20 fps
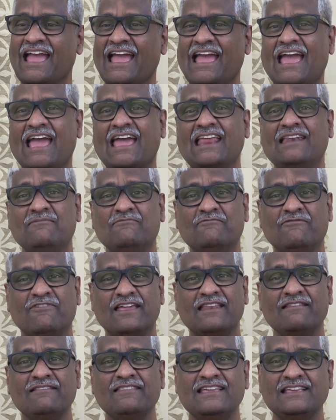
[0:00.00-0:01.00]
And
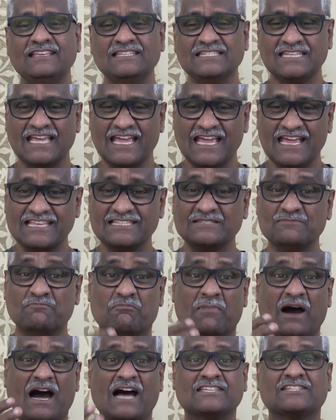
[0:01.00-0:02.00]
when he says
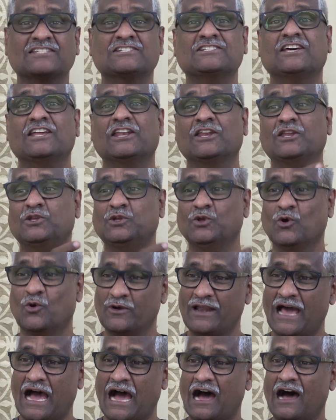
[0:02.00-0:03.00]
Master
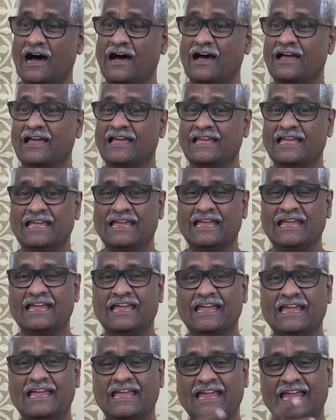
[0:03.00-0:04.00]
Yoda,
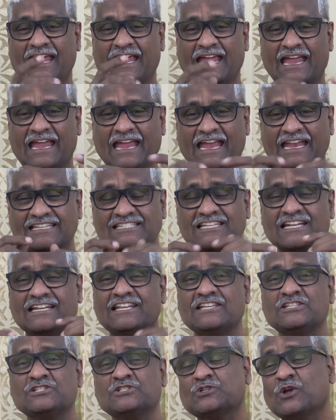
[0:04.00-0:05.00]
it's a
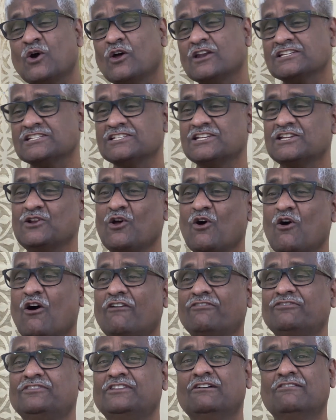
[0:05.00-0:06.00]
distortion
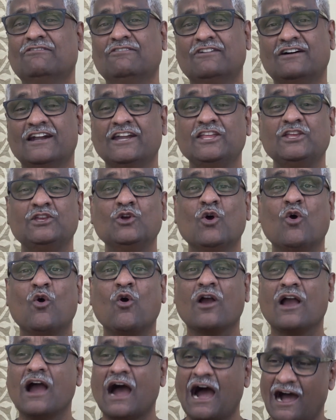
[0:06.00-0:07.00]
of the word
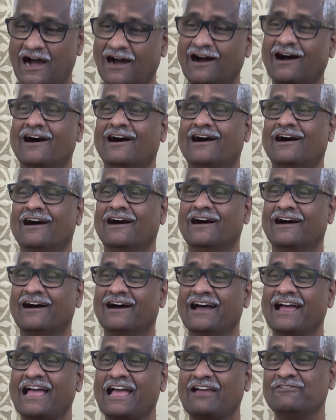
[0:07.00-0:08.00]
yoga.
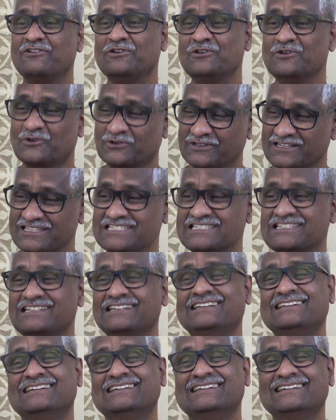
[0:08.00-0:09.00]
Have you noticed it?